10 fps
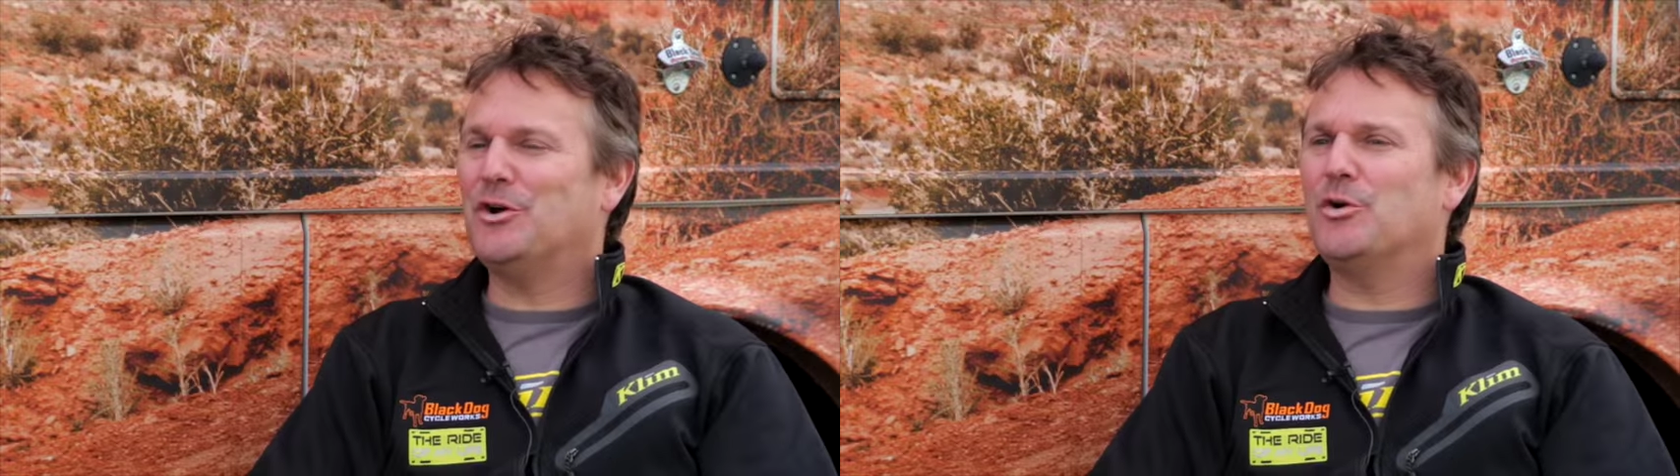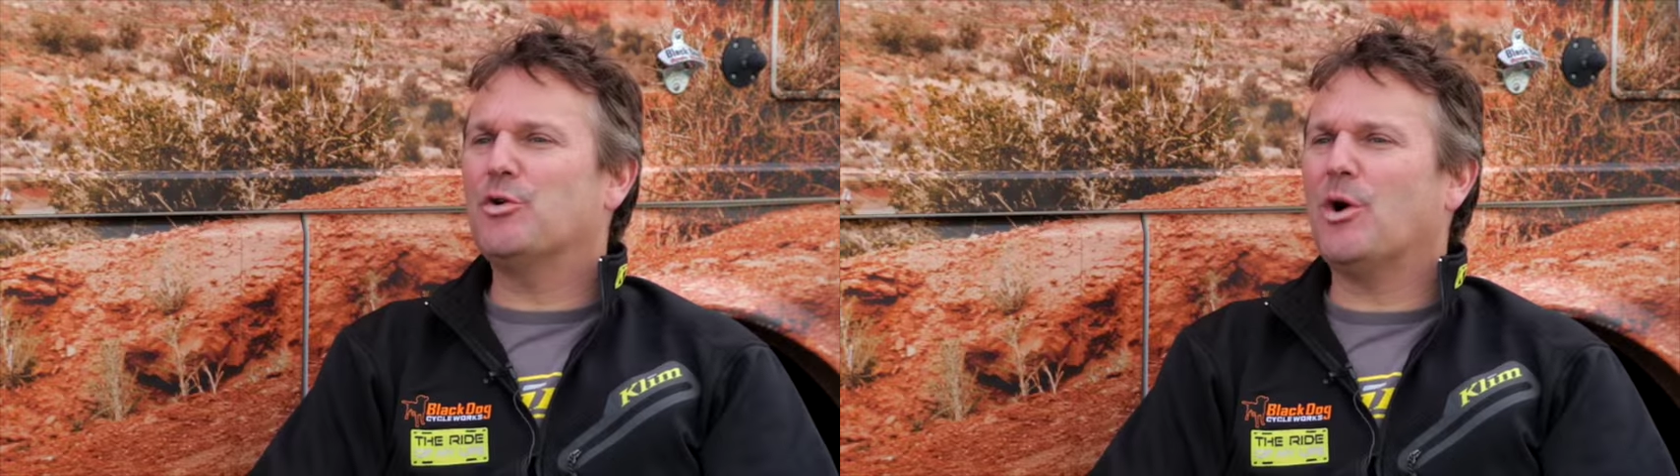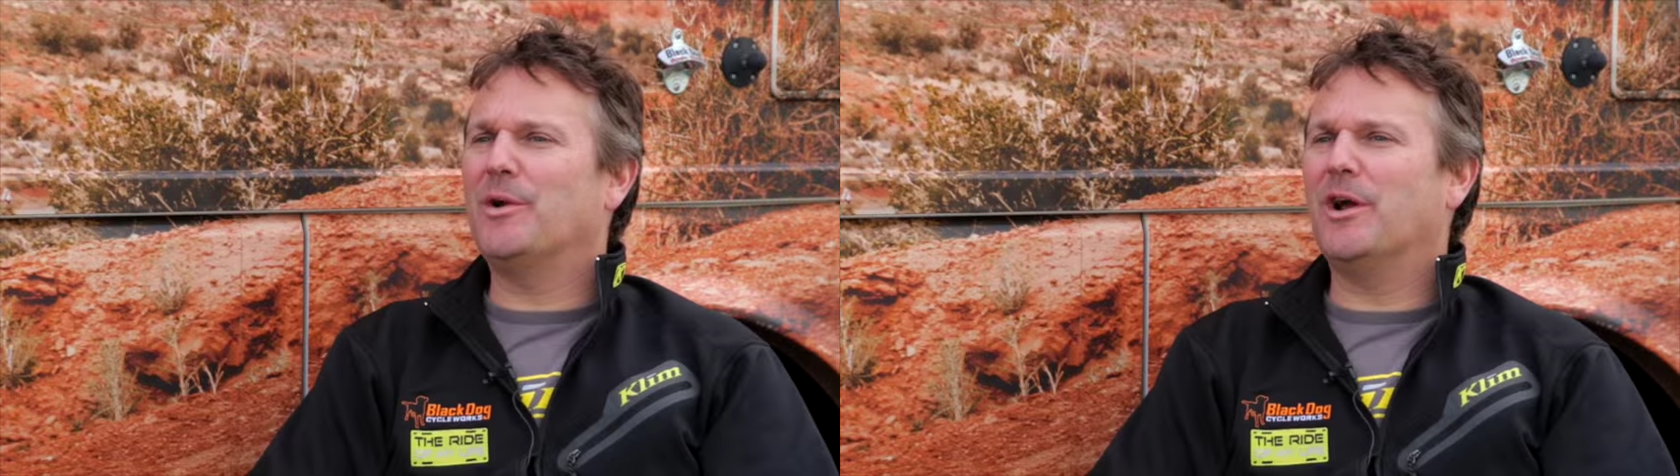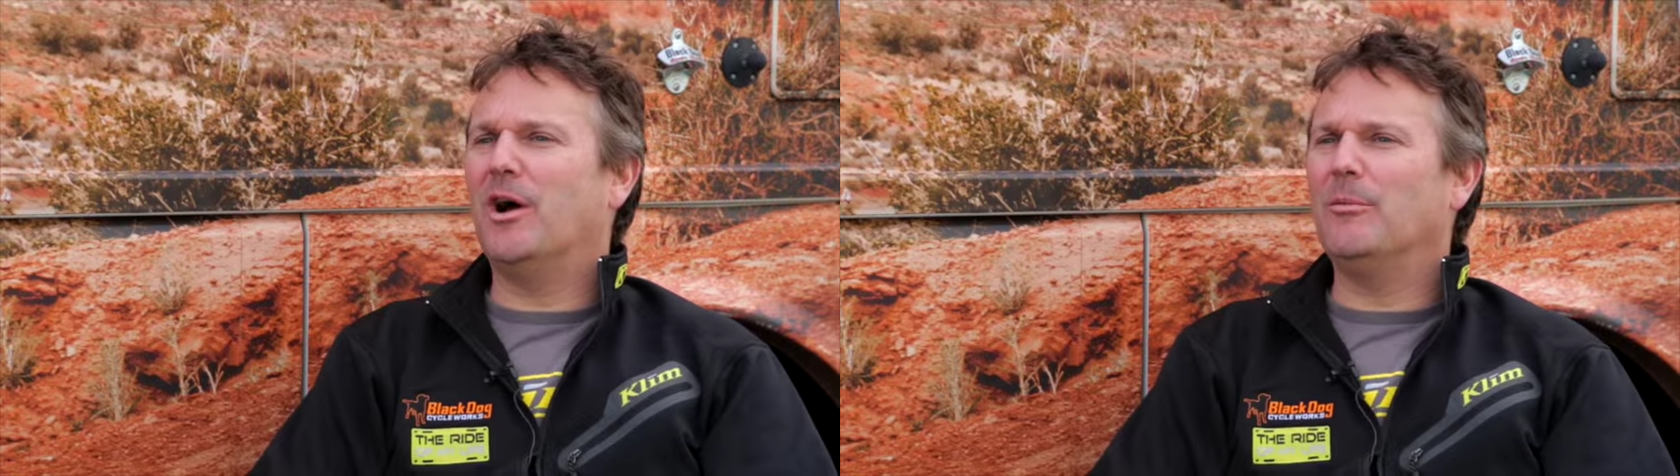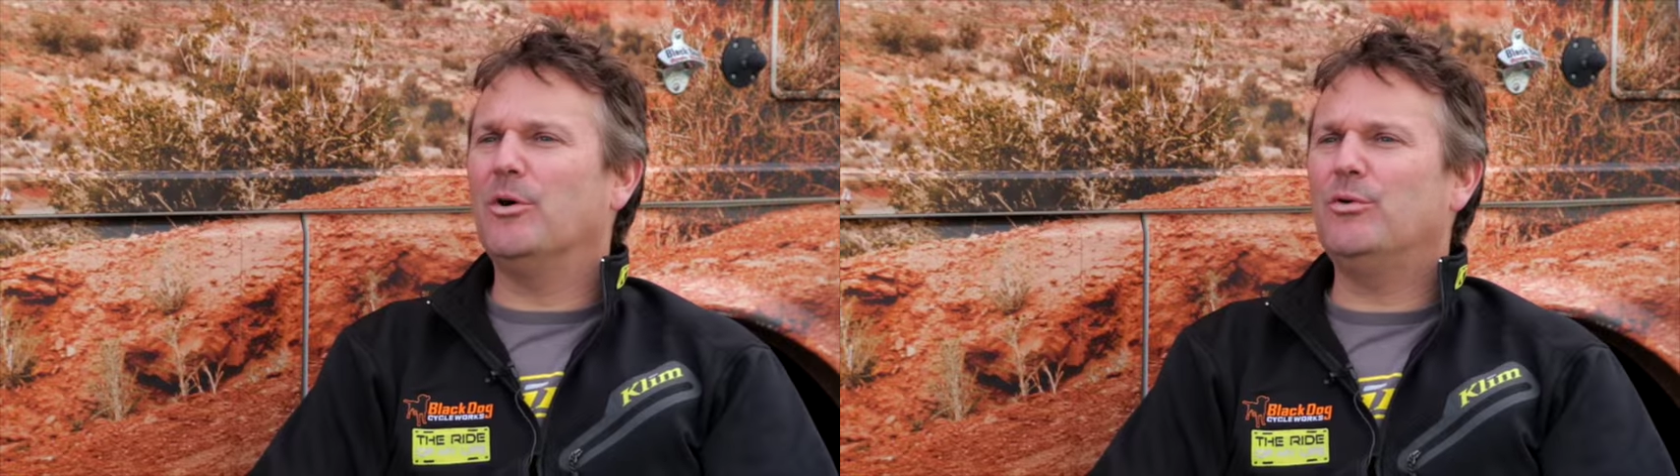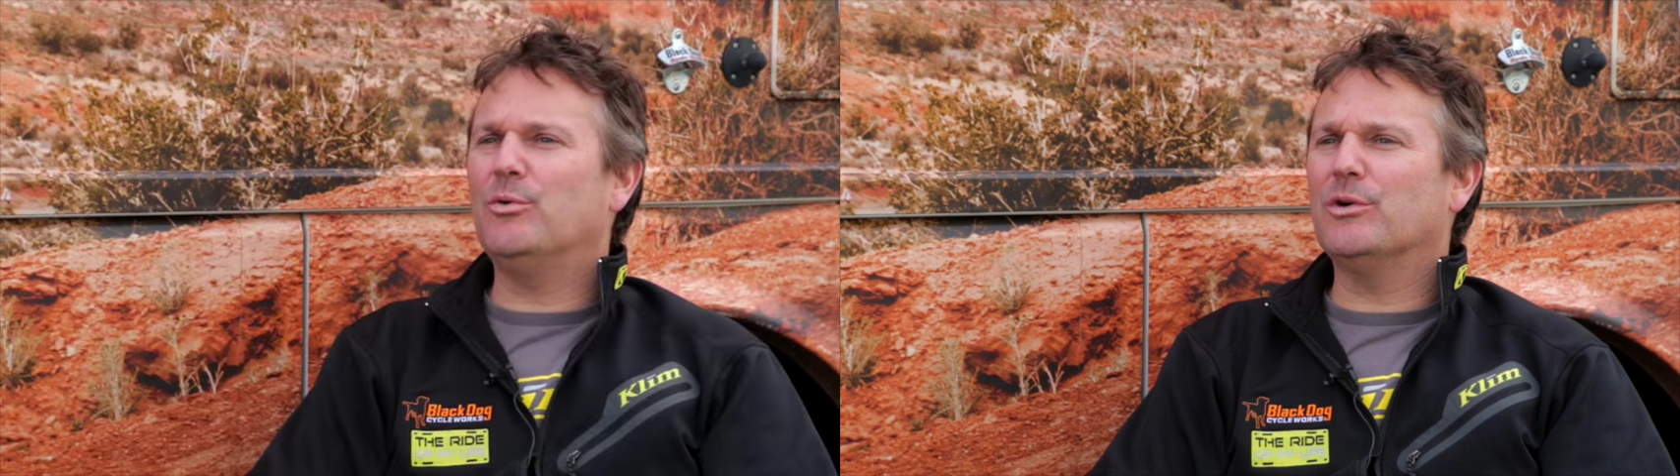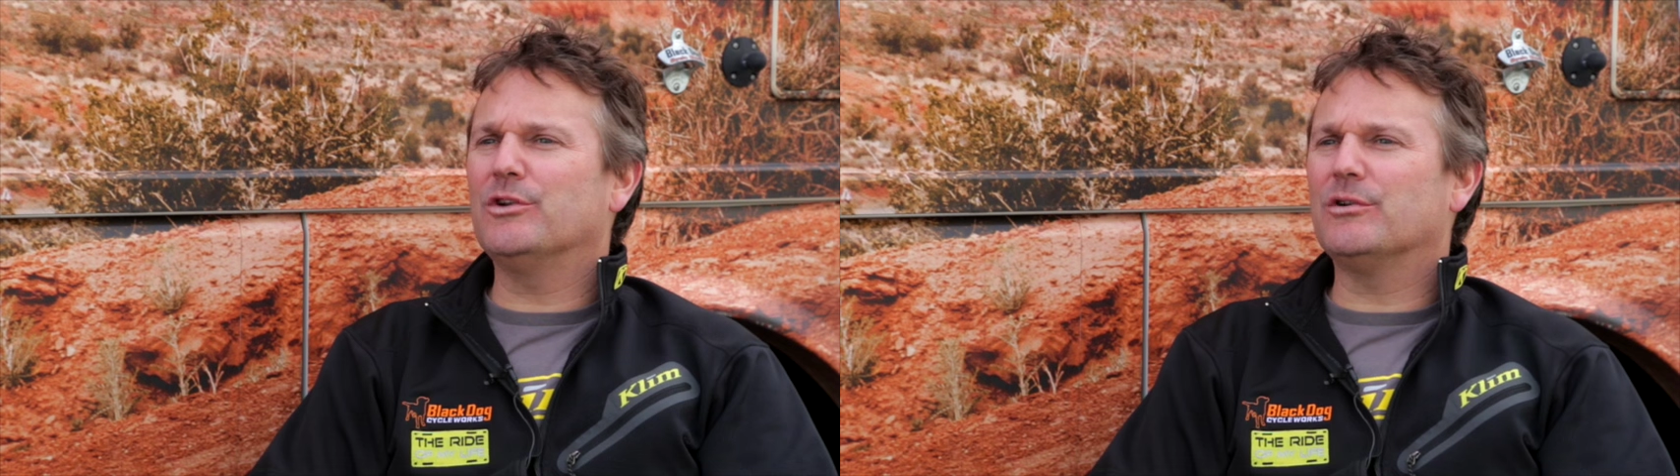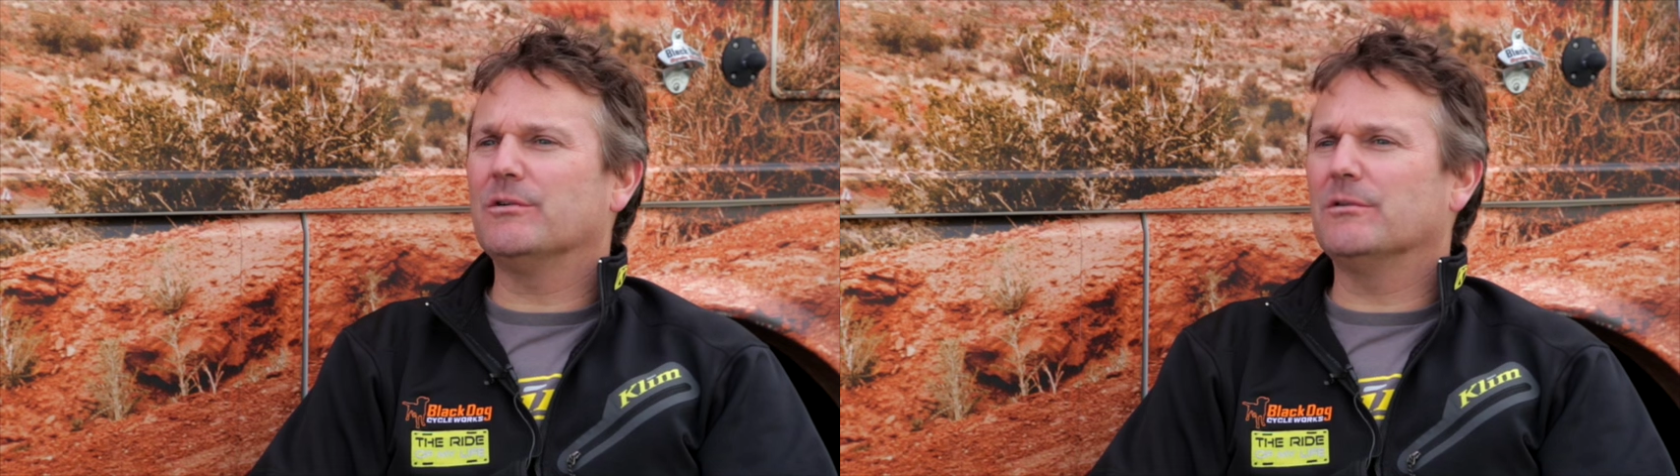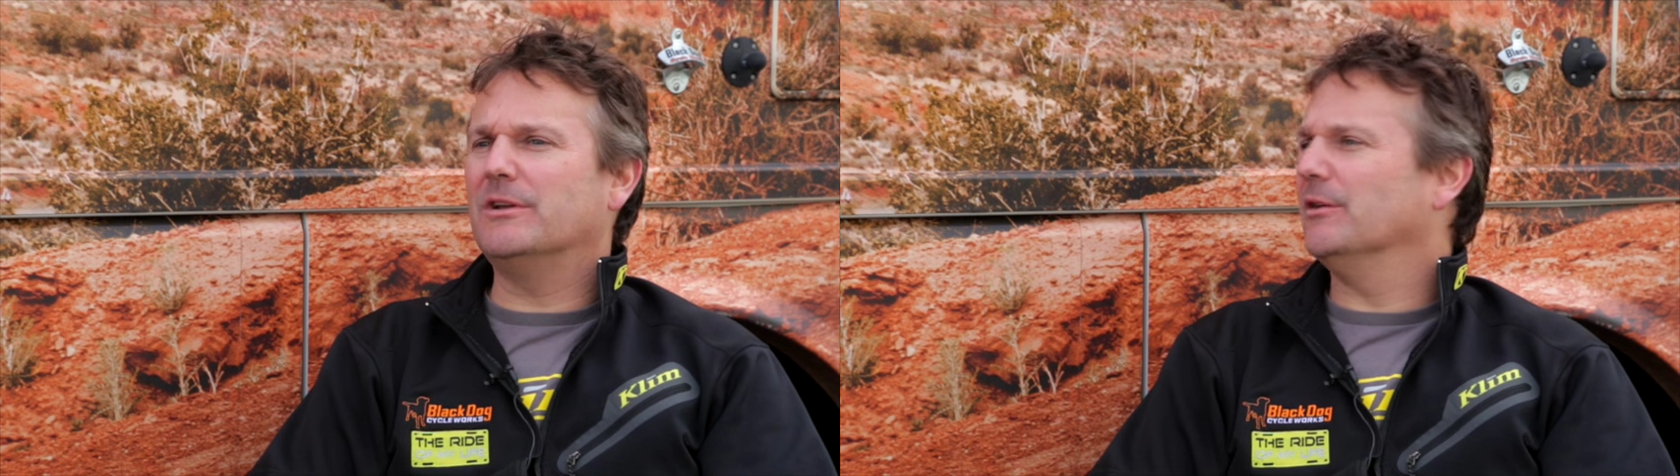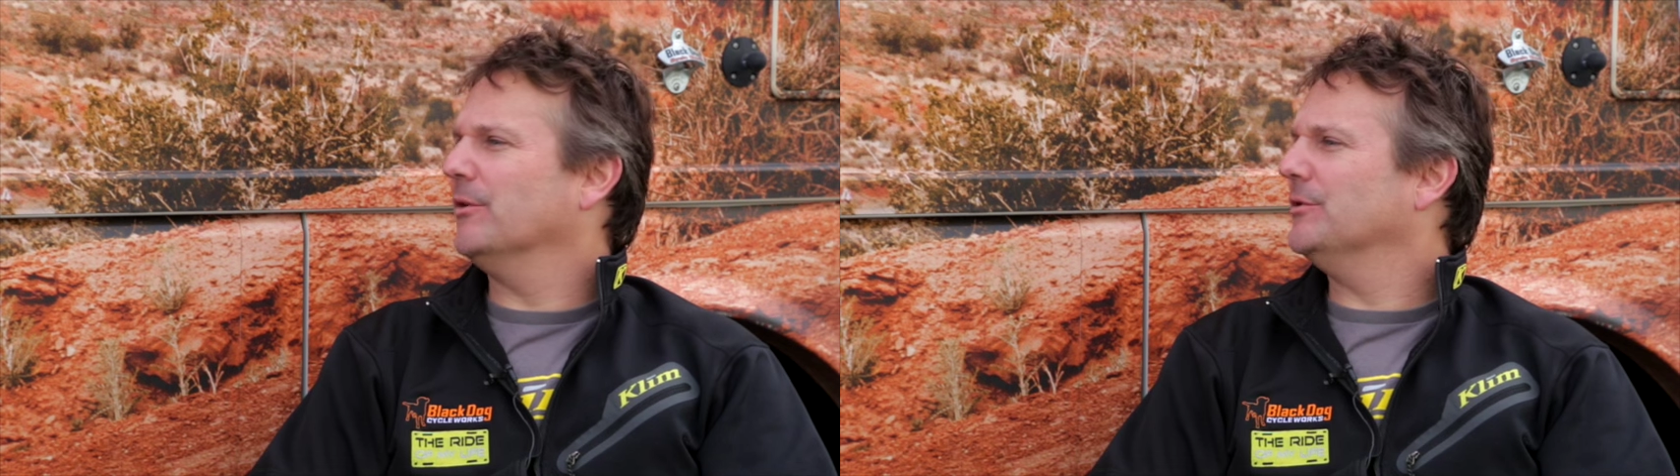So, growing up, who were your
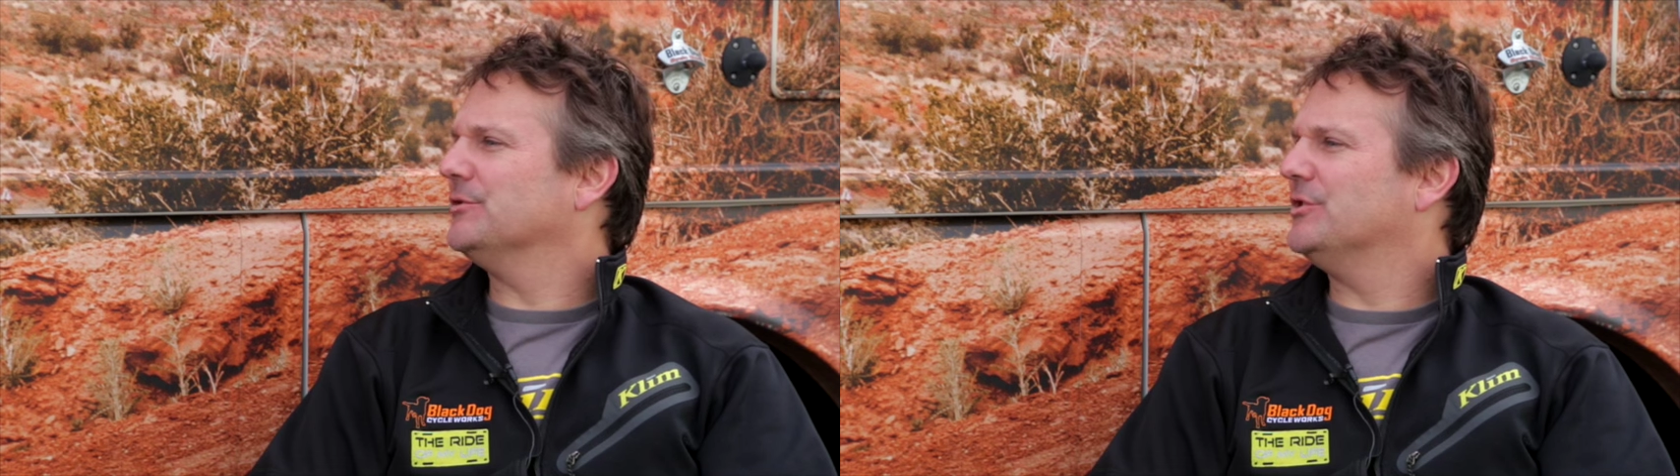heroes?